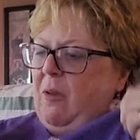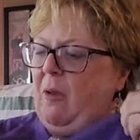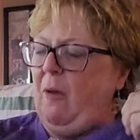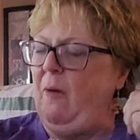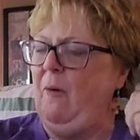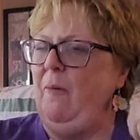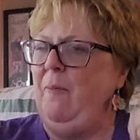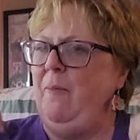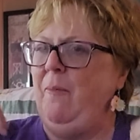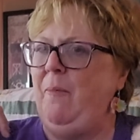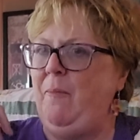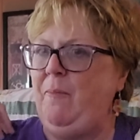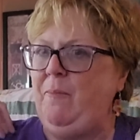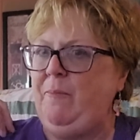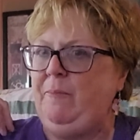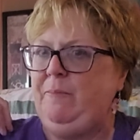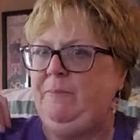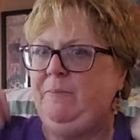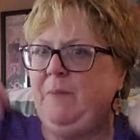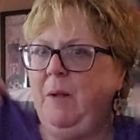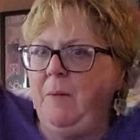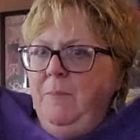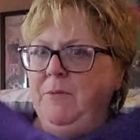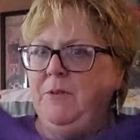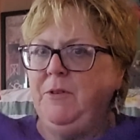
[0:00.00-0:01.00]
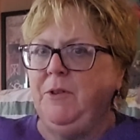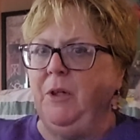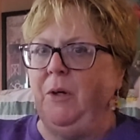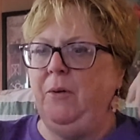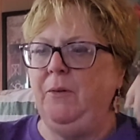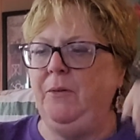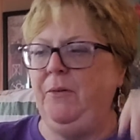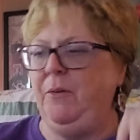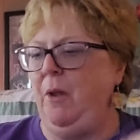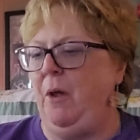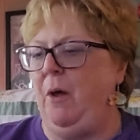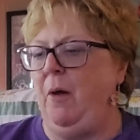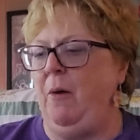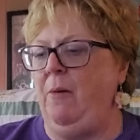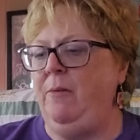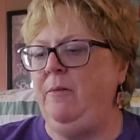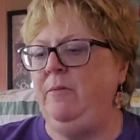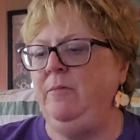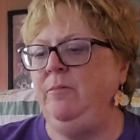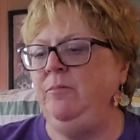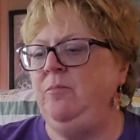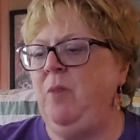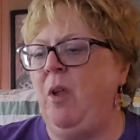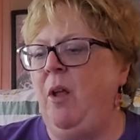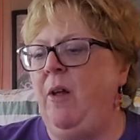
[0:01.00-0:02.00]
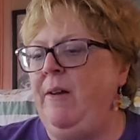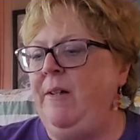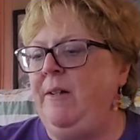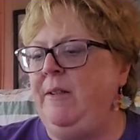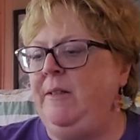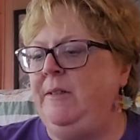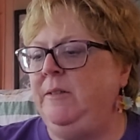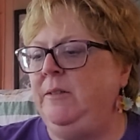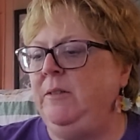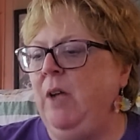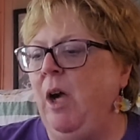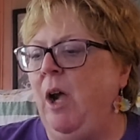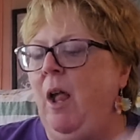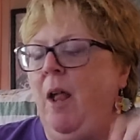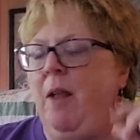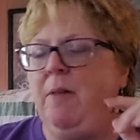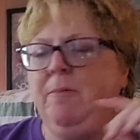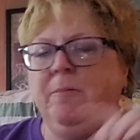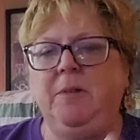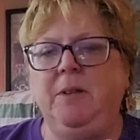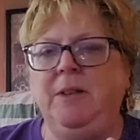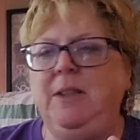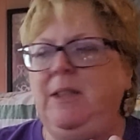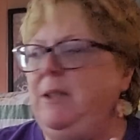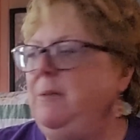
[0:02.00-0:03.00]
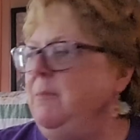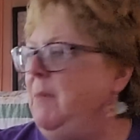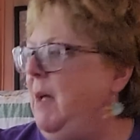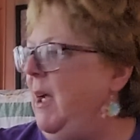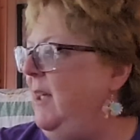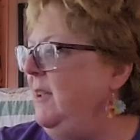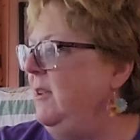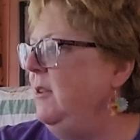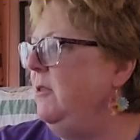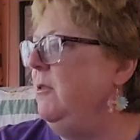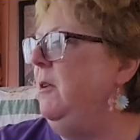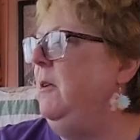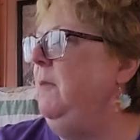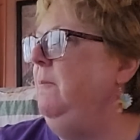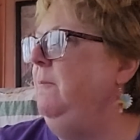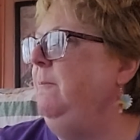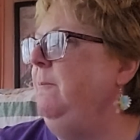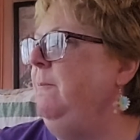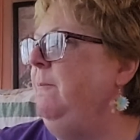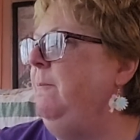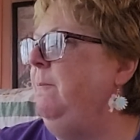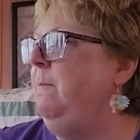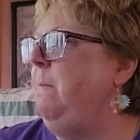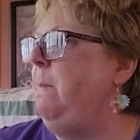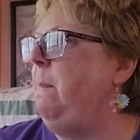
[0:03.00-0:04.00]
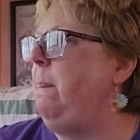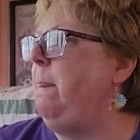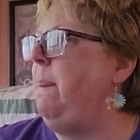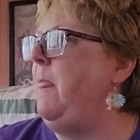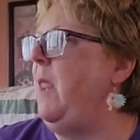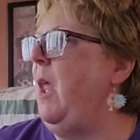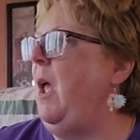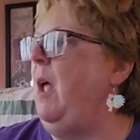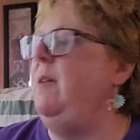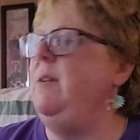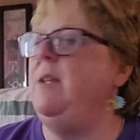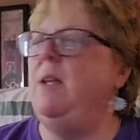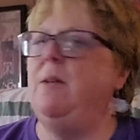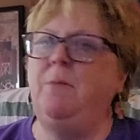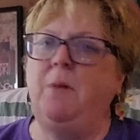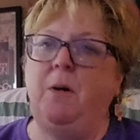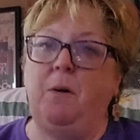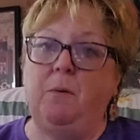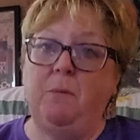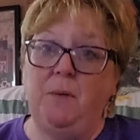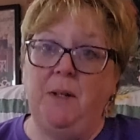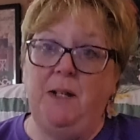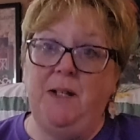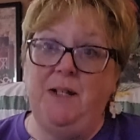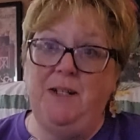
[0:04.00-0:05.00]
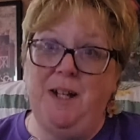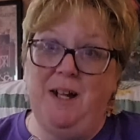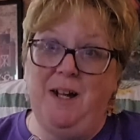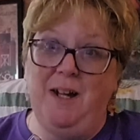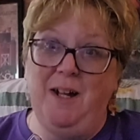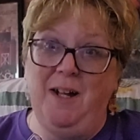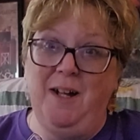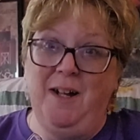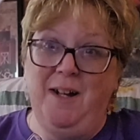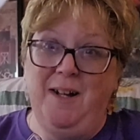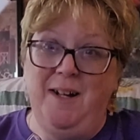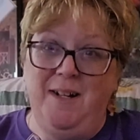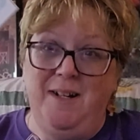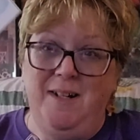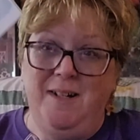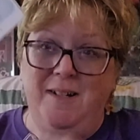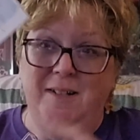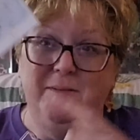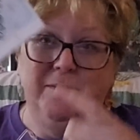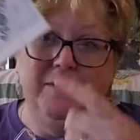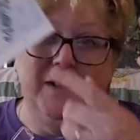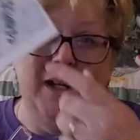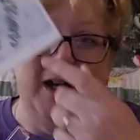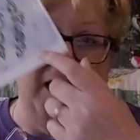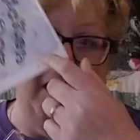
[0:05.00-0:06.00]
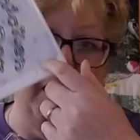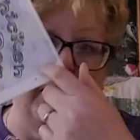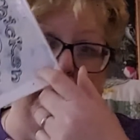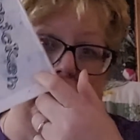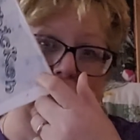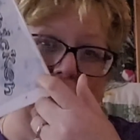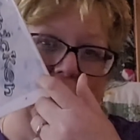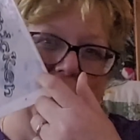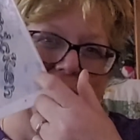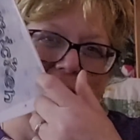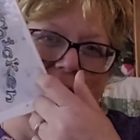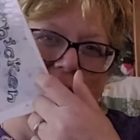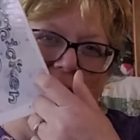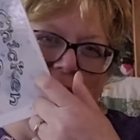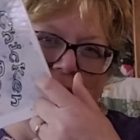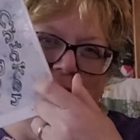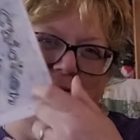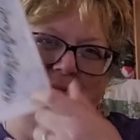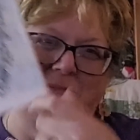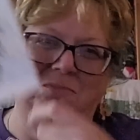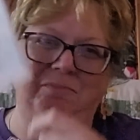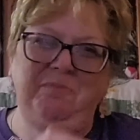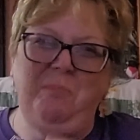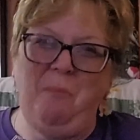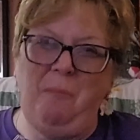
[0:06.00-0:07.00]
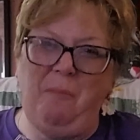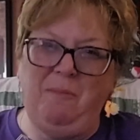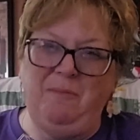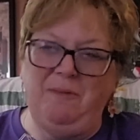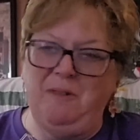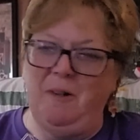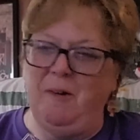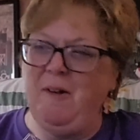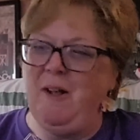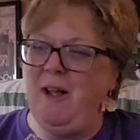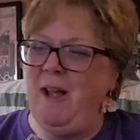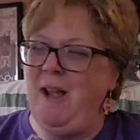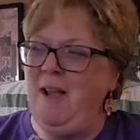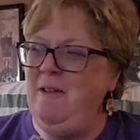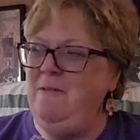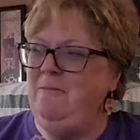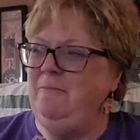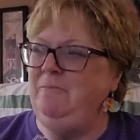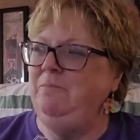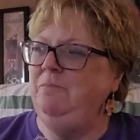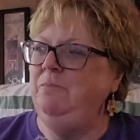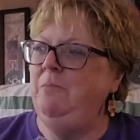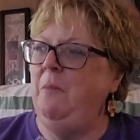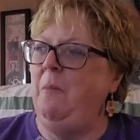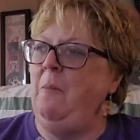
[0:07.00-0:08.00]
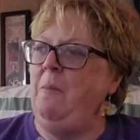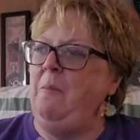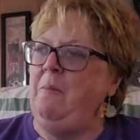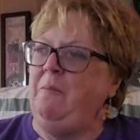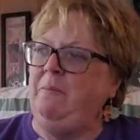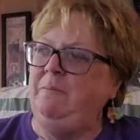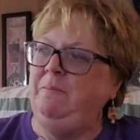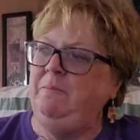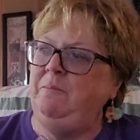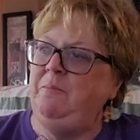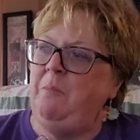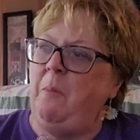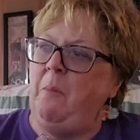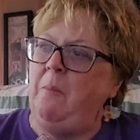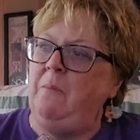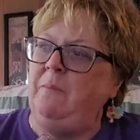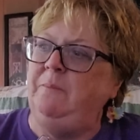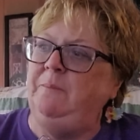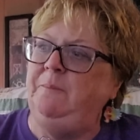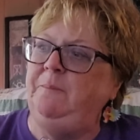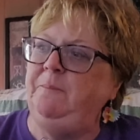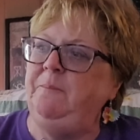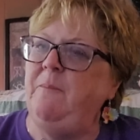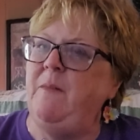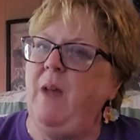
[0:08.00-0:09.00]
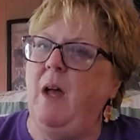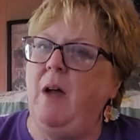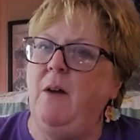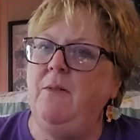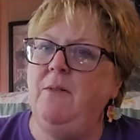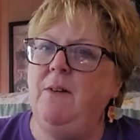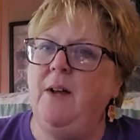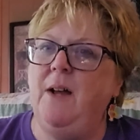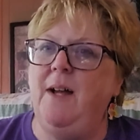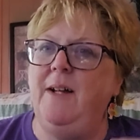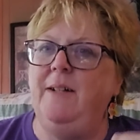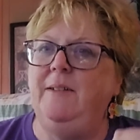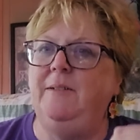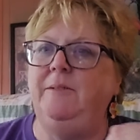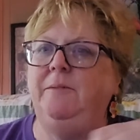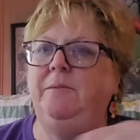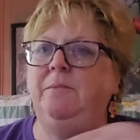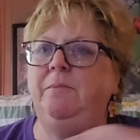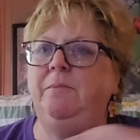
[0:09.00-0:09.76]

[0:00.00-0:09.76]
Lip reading: Oh, I'm soaked. I'm gonna eat my ice cream and then we'll read our book. Okay? Okay.